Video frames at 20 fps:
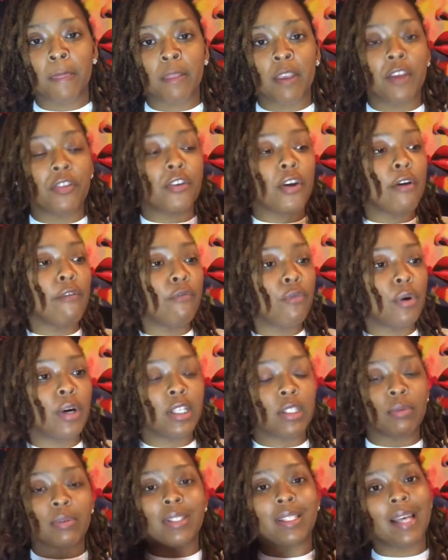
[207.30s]
that their voice
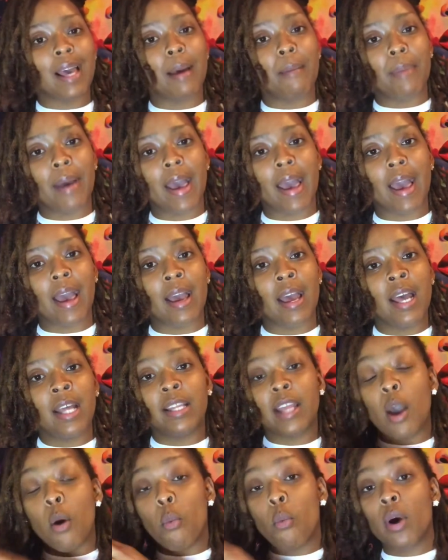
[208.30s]
was that bad.
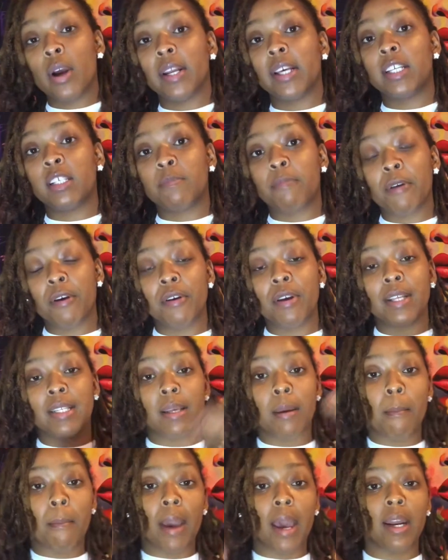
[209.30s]
That one experience
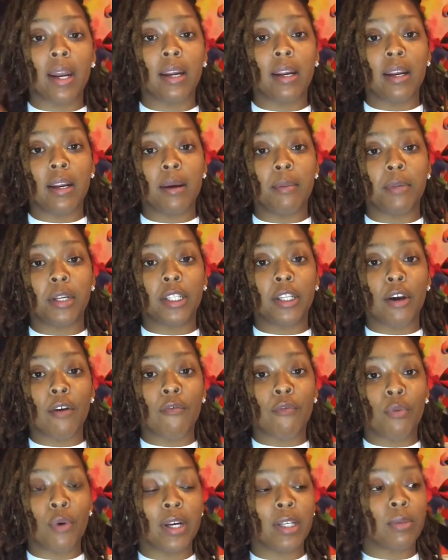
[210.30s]
embedded in them that their
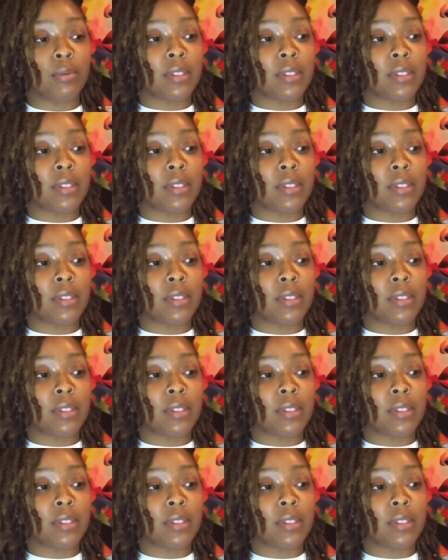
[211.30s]
voice was